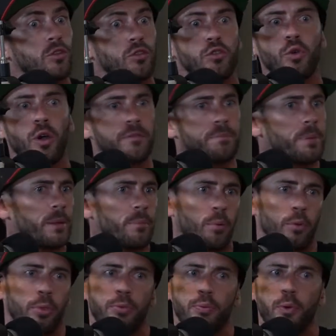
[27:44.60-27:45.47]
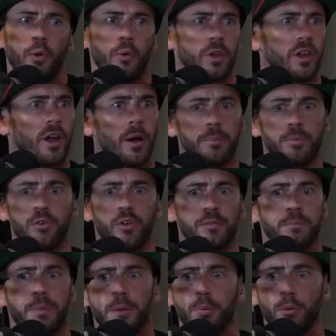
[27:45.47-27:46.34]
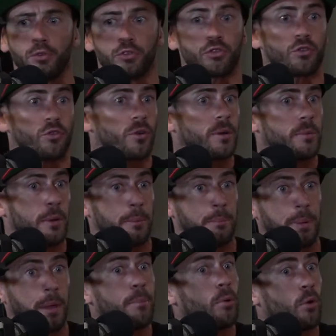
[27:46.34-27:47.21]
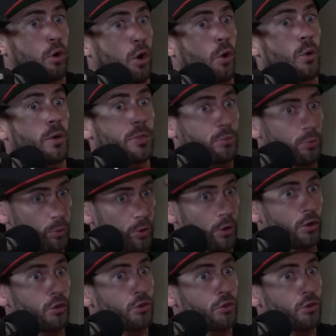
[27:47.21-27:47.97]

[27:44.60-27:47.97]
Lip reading: You have people throwing up, you have people screaming, people going through their